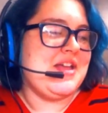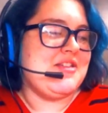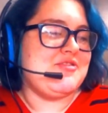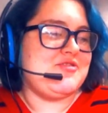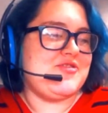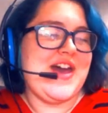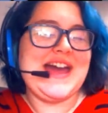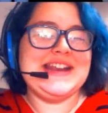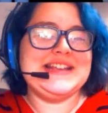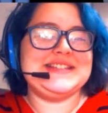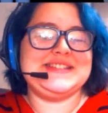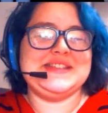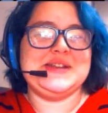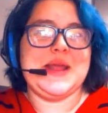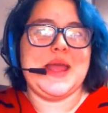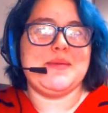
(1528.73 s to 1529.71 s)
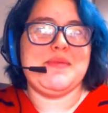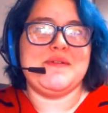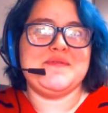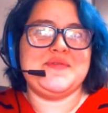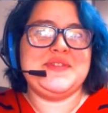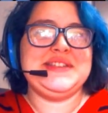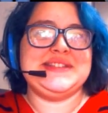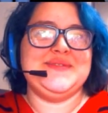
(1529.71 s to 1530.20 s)
That is the name
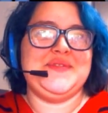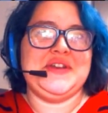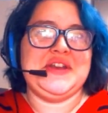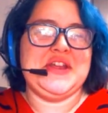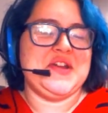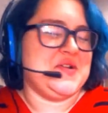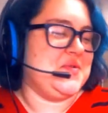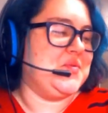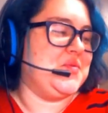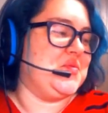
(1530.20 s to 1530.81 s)
of this video.